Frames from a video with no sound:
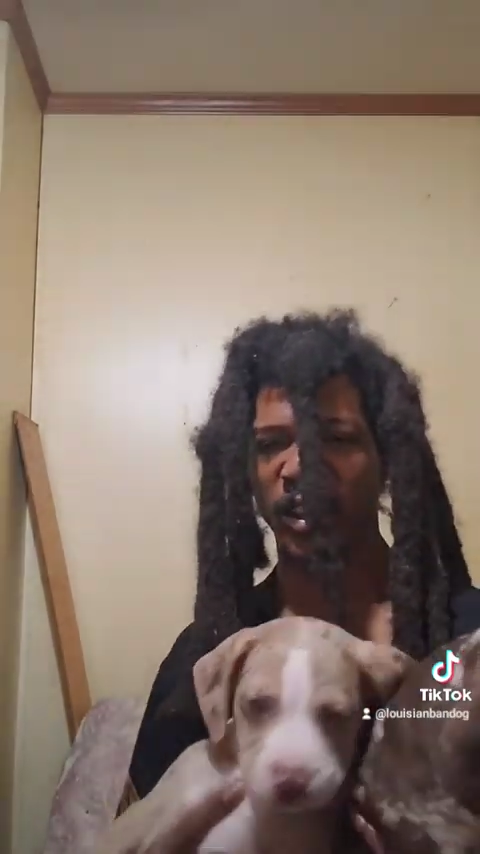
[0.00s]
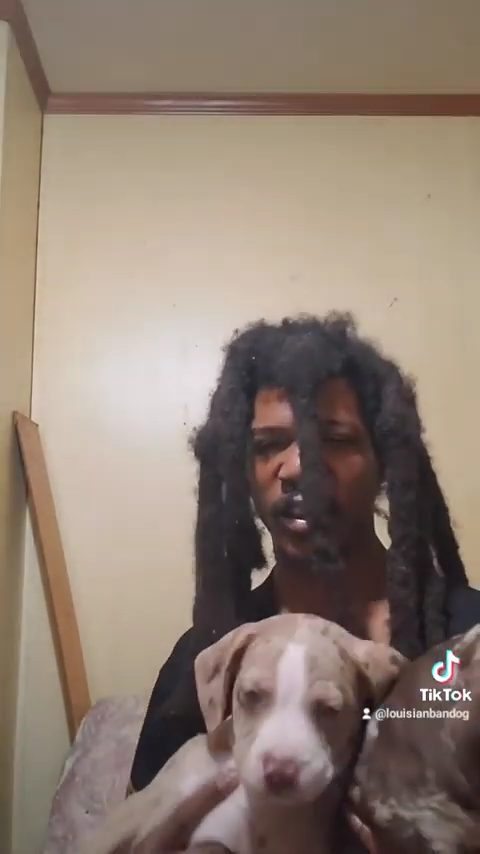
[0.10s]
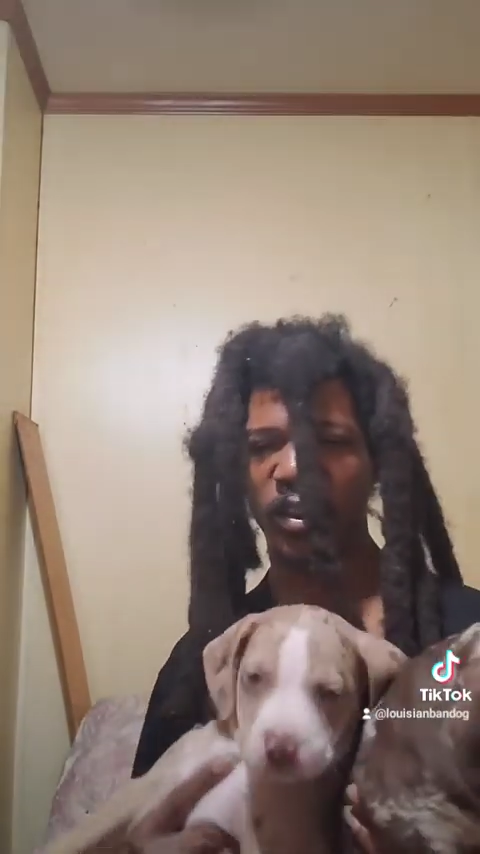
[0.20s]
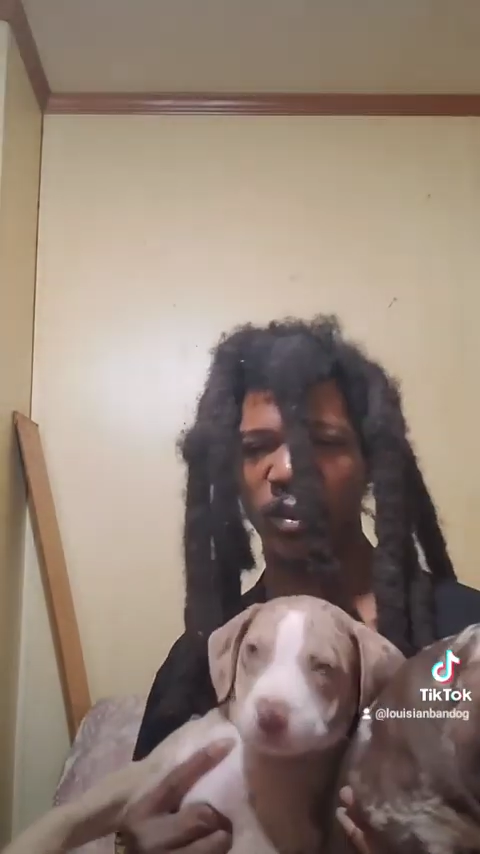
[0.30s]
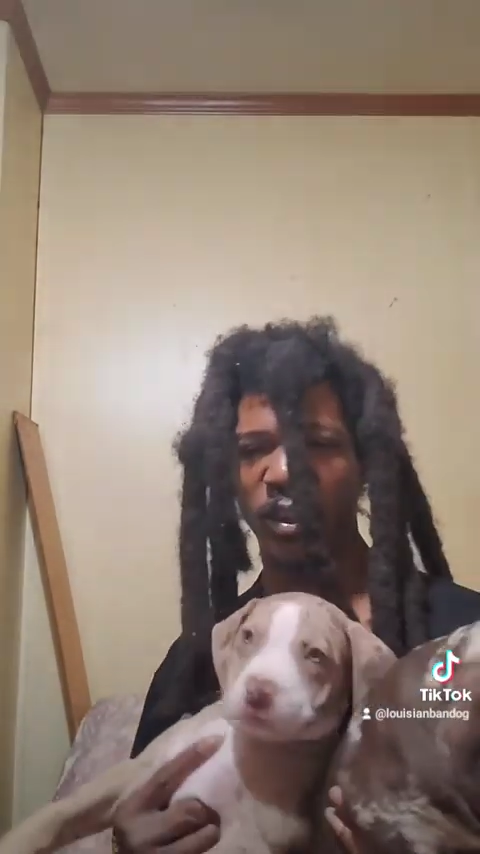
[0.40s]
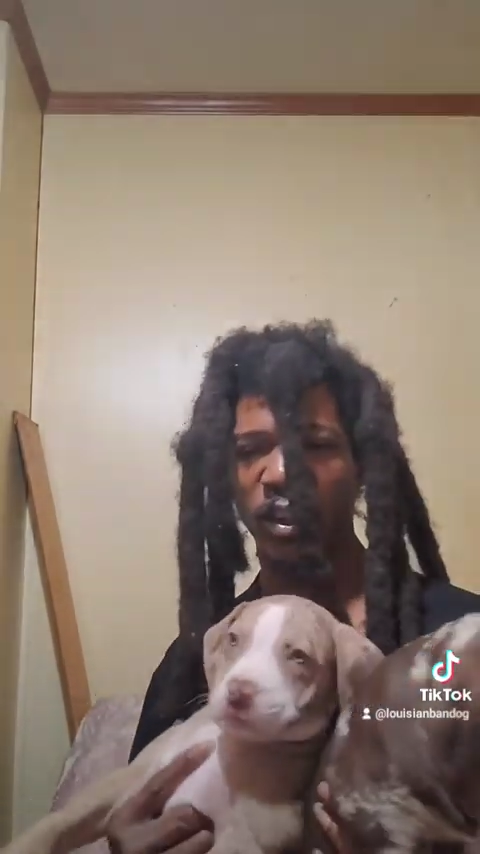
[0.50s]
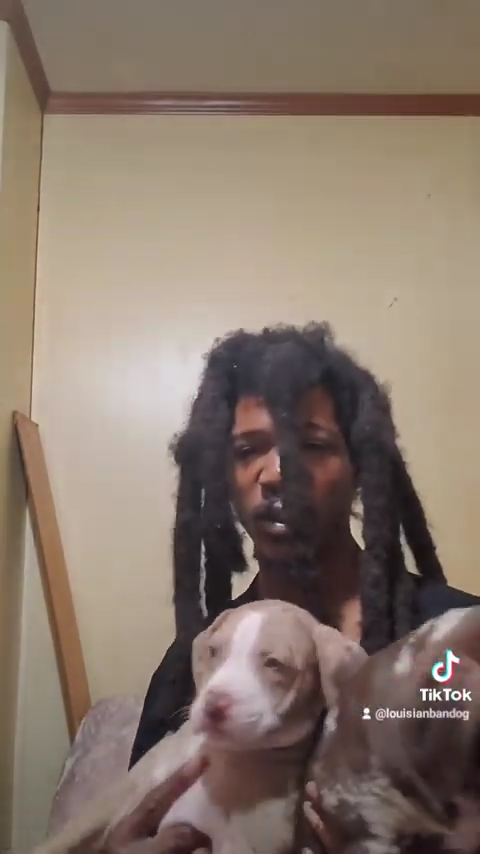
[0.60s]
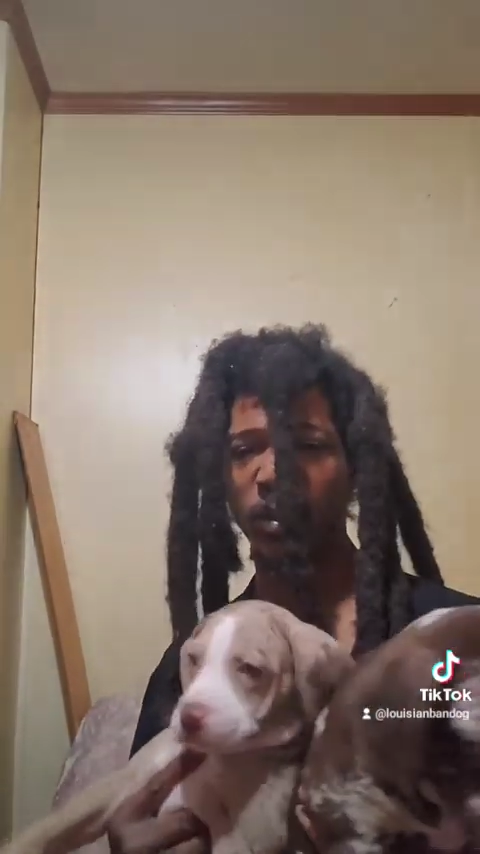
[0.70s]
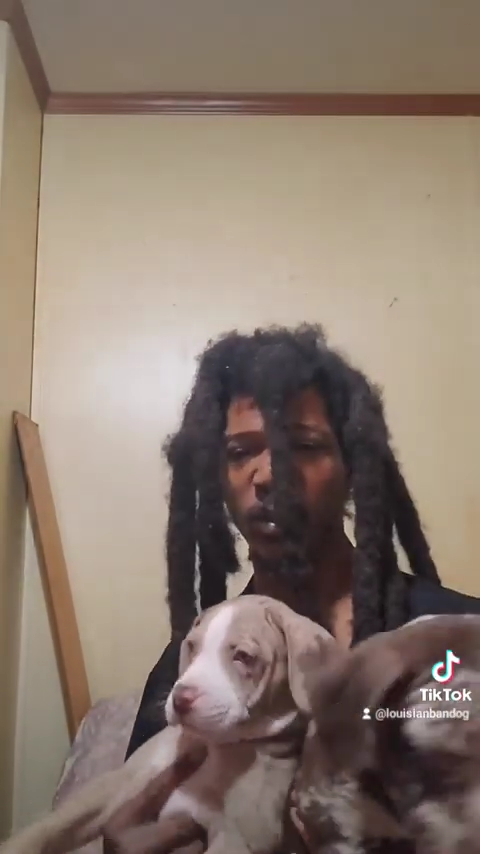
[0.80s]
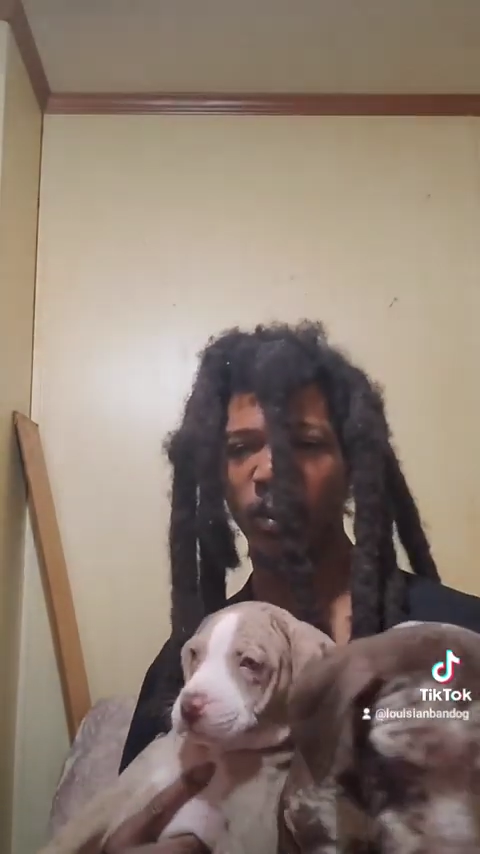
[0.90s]
is
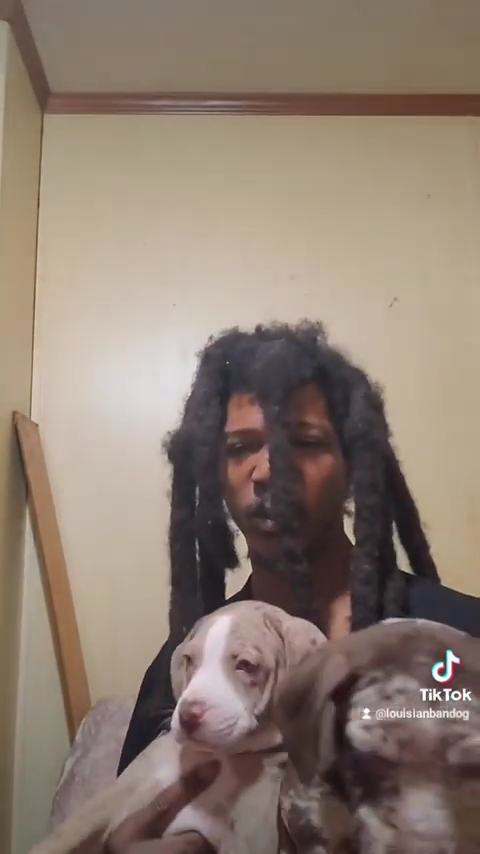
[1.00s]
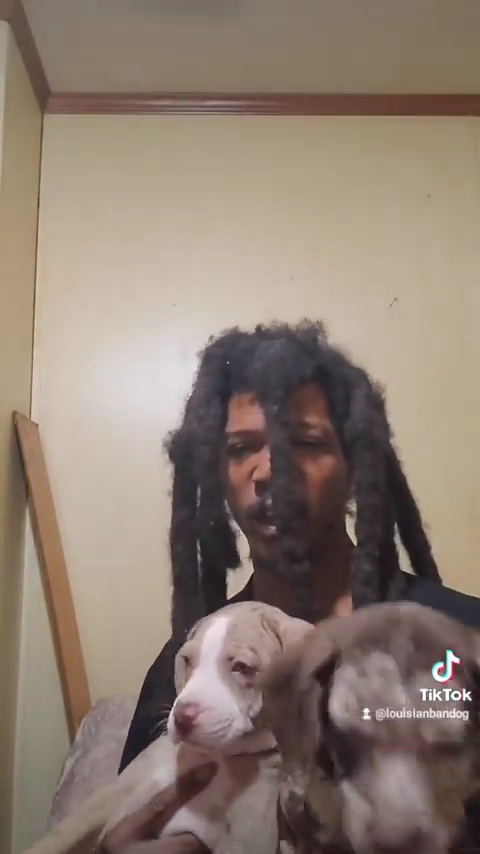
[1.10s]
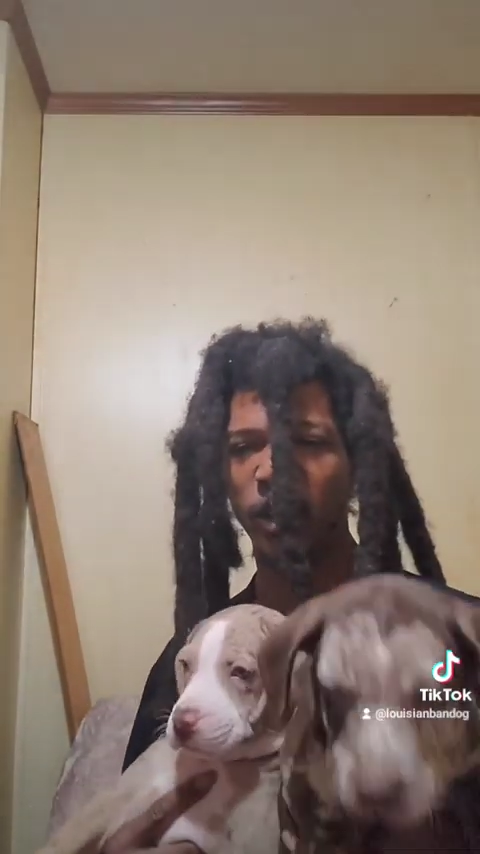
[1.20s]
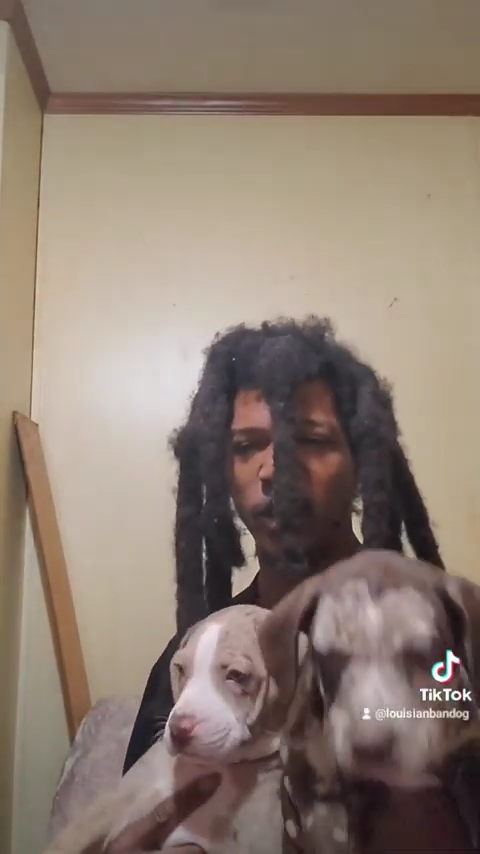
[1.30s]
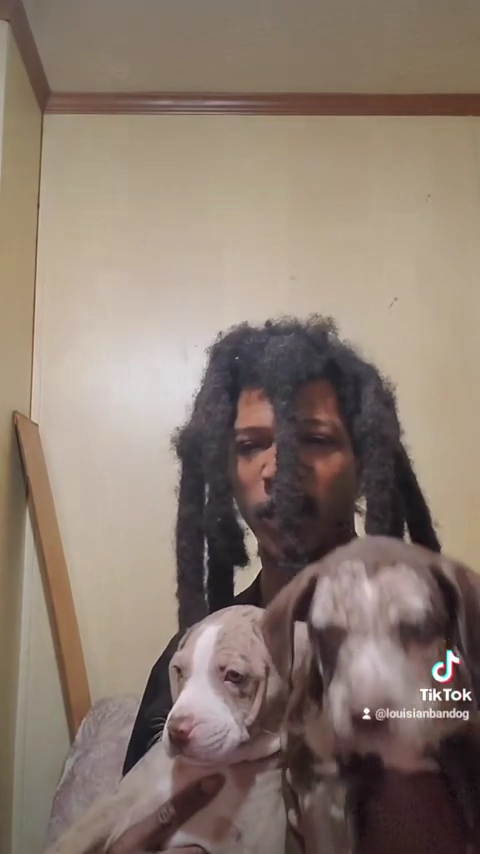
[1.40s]
way